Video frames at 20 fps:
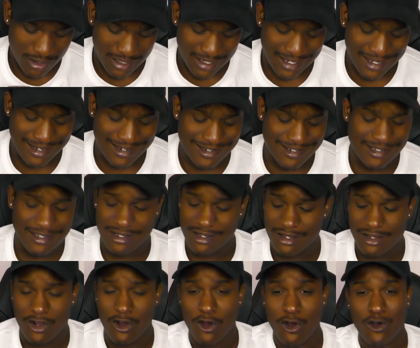
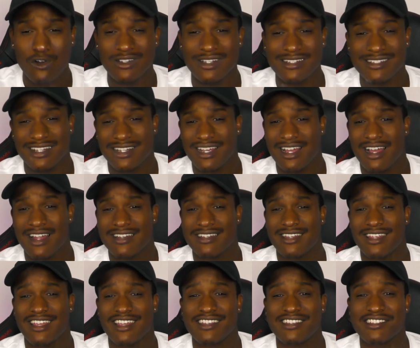into all into
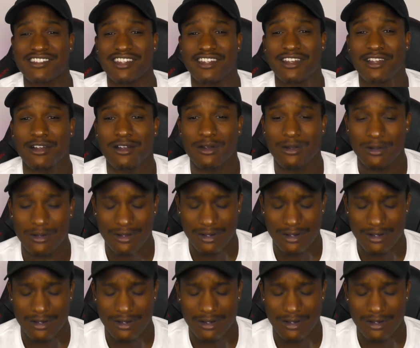context, you know.